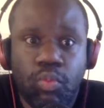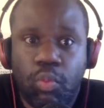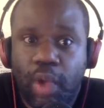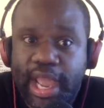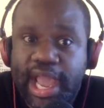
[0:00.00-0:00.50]

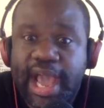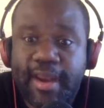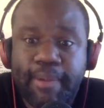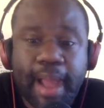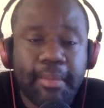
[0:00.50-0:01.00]
why
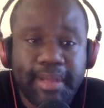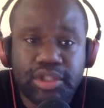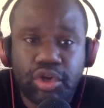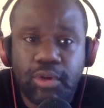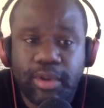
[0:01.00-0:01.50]
Ghana probably is
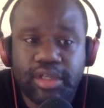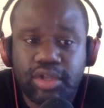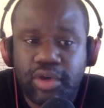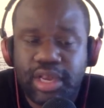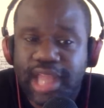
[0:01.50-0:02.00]
doing what it's
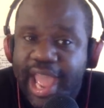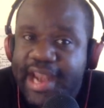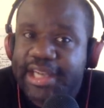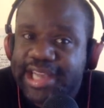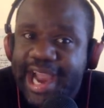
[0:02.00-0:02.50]
doing.
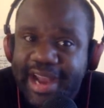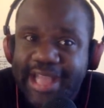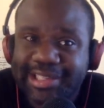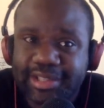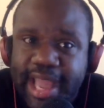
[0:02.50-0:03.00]
Hey, the
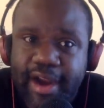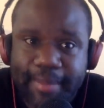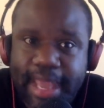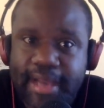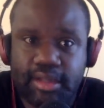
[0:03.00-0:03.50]
Chinese are there,
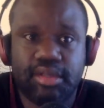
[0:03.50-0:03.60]
man.